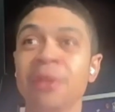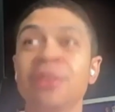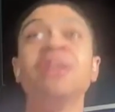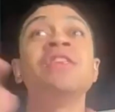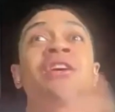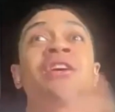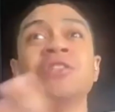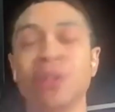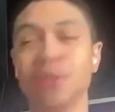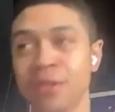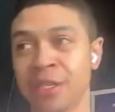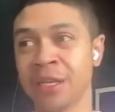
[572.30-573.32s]
but then the
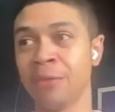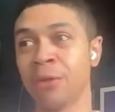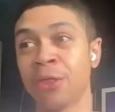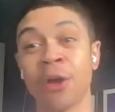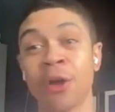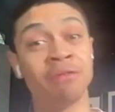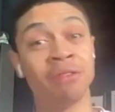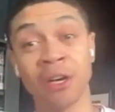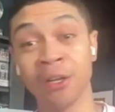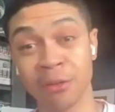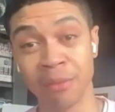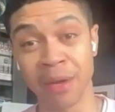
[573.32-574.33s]
uncertainty with Thoughts of a
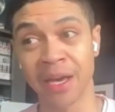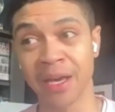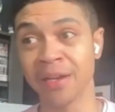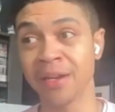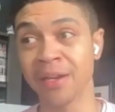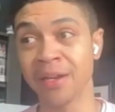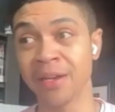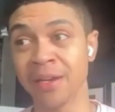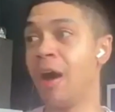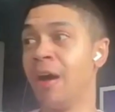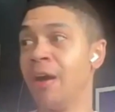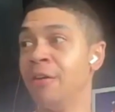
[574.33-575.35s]
Colored Man
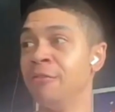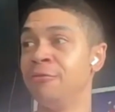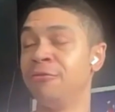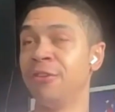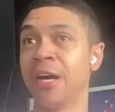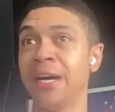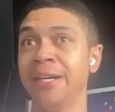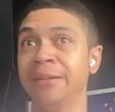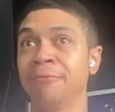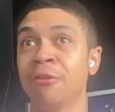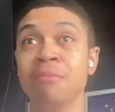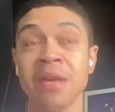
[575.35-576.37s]
of,
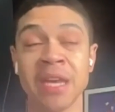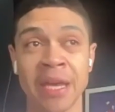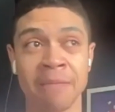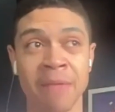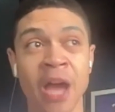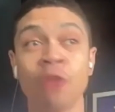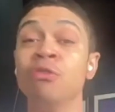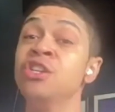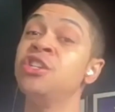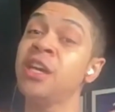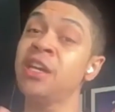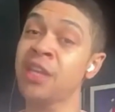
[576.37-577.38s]
for me, I
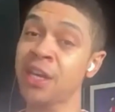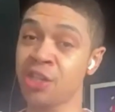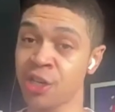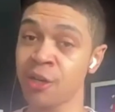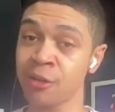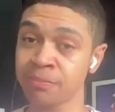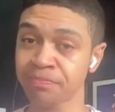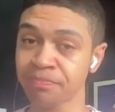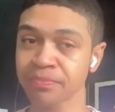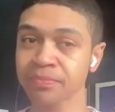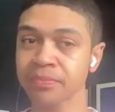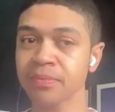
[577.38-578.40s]
originated that show.
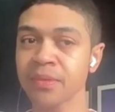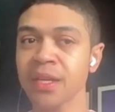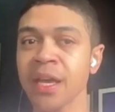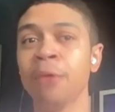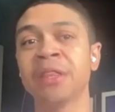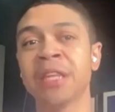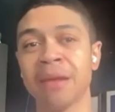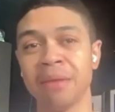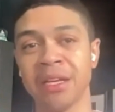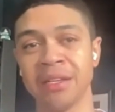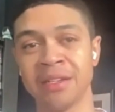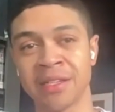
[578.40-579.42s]
And what that
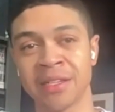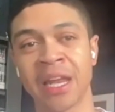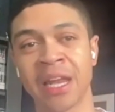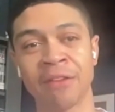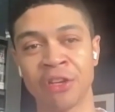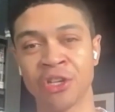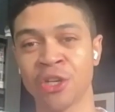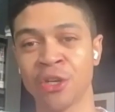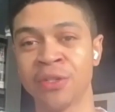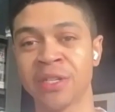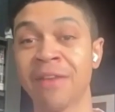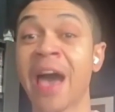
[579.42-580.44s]
means is a lot of these
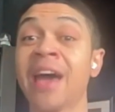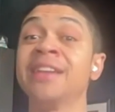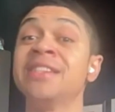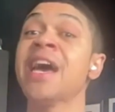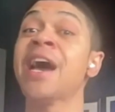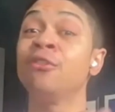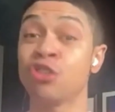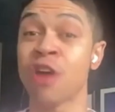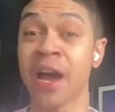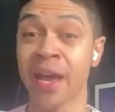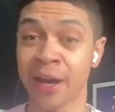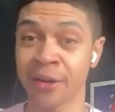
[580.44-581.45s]
shows have out of town
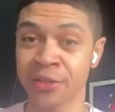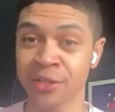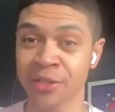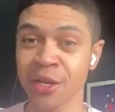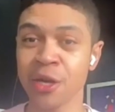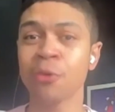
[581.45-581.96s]
tryouts